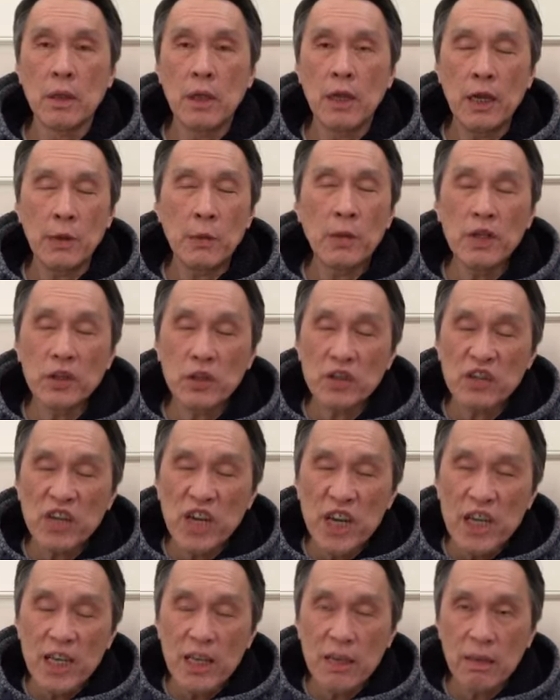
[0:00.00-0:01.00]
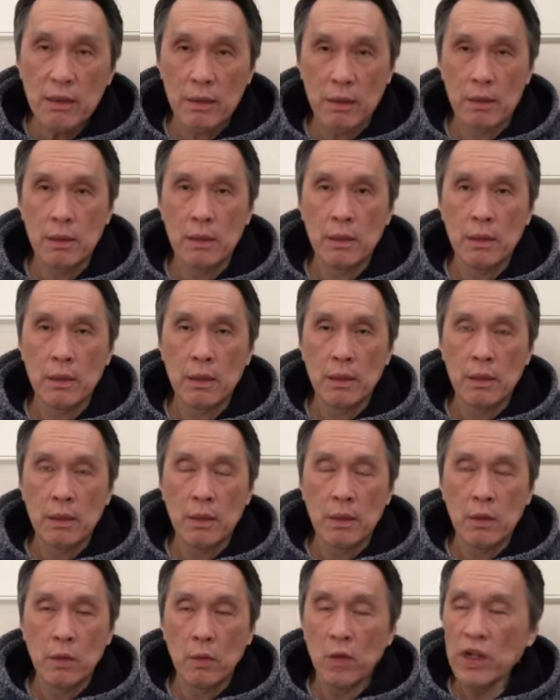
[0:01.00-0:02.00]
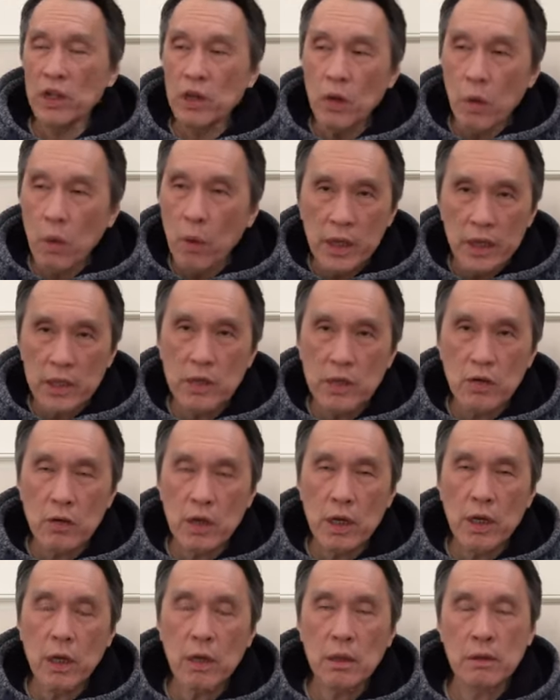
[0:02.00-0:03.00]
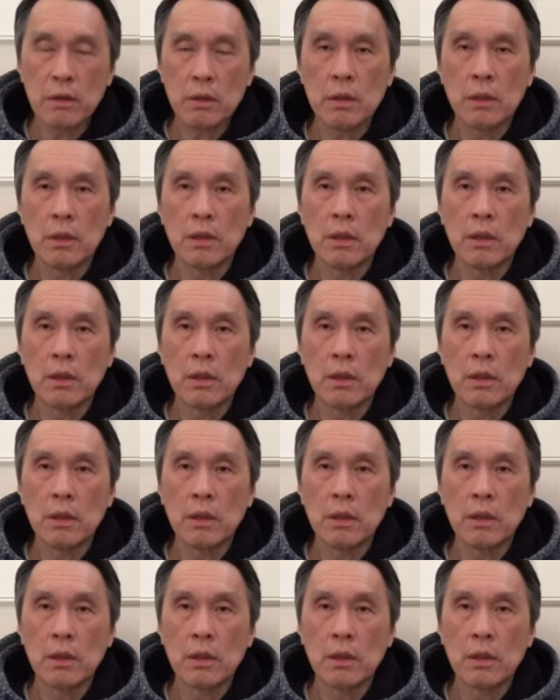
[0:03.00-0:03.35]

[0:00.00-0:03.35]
Have one trained it? One know what is going on?